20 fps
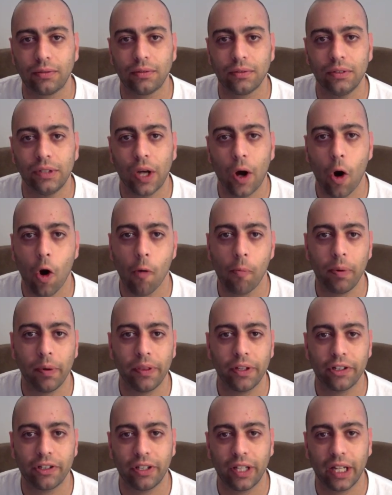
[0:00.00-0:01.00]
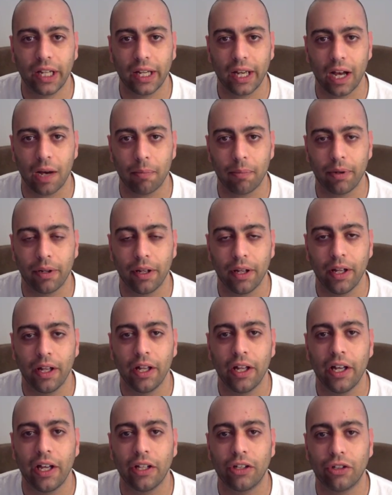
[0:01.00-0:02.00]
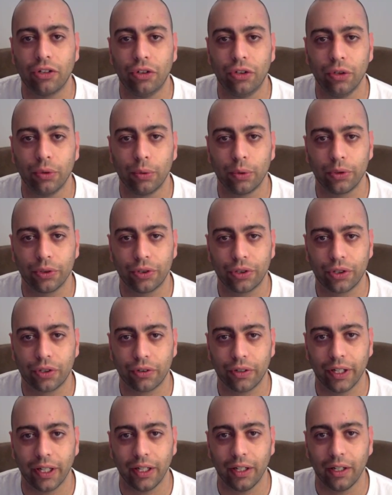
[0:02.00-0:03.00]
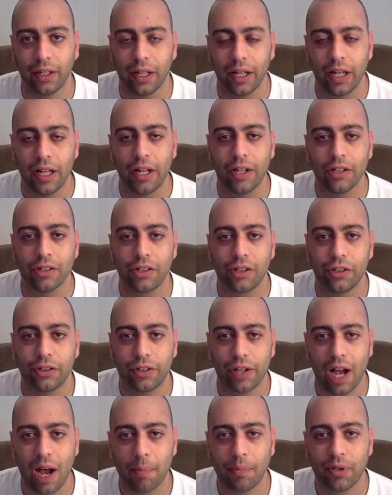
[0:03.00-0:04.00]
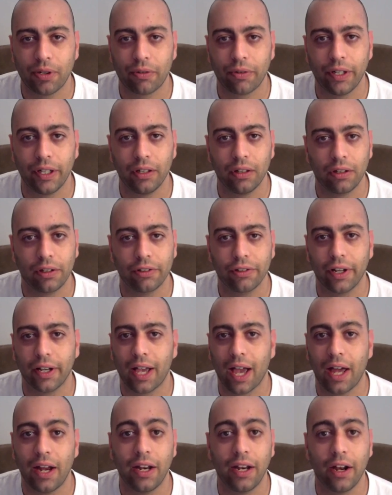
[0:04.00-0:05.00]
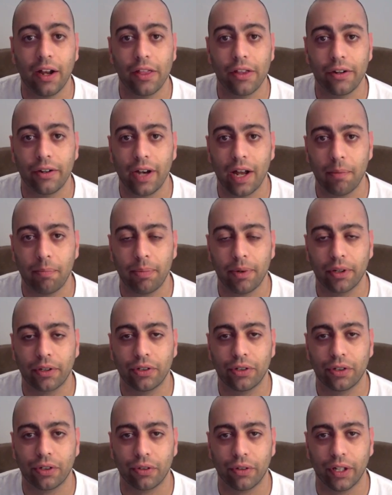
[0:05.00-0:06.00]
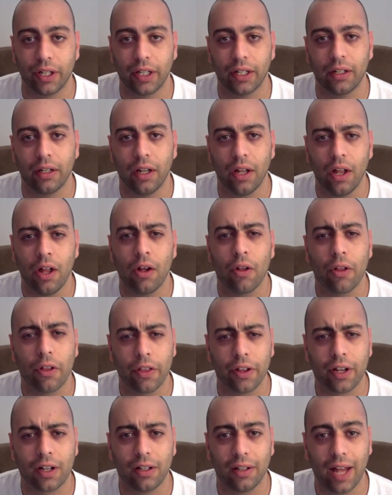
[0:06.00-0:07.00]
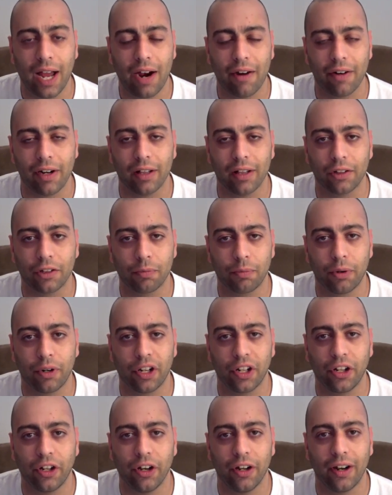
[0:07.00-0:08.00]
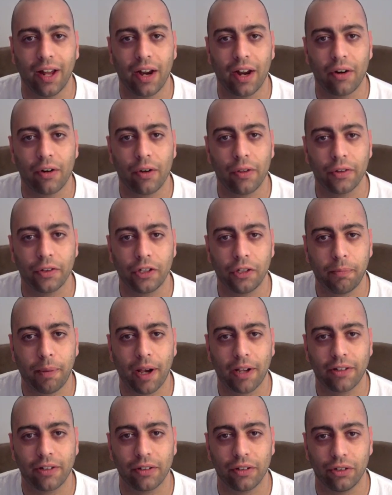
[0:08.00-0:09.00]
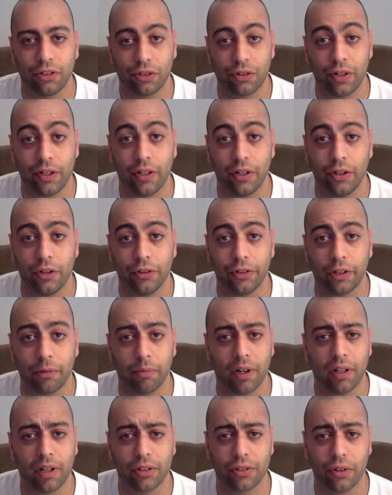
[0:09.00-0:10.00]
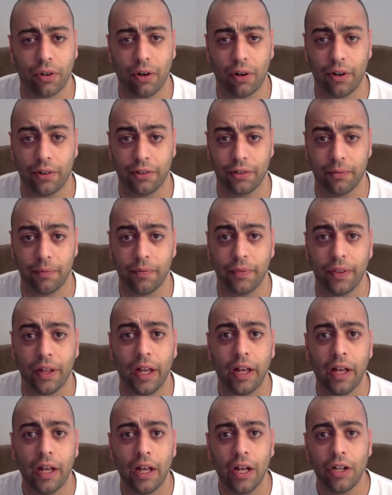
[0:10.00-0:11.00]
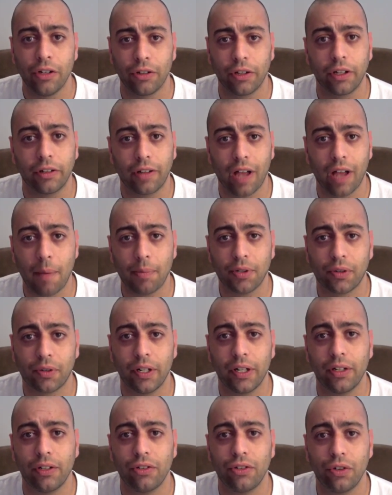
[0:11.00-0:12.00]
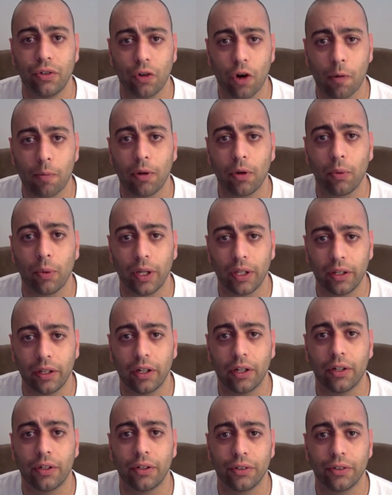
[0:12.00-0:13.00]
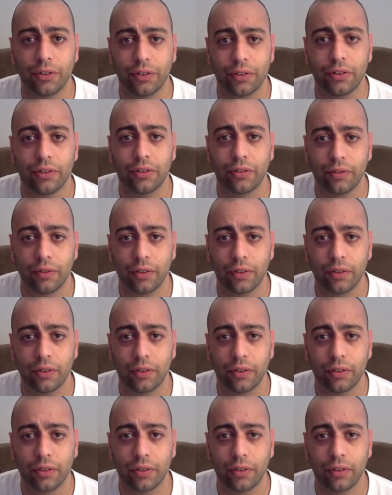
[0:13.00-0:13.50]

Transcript: You open this thing up, it's dual screen. So your top screen looks like any other netbook screen. Well, the clarity looks pretty good. I don't know the specs on the screen they're using, but it looks awesome. So the top screen is your normal Windows,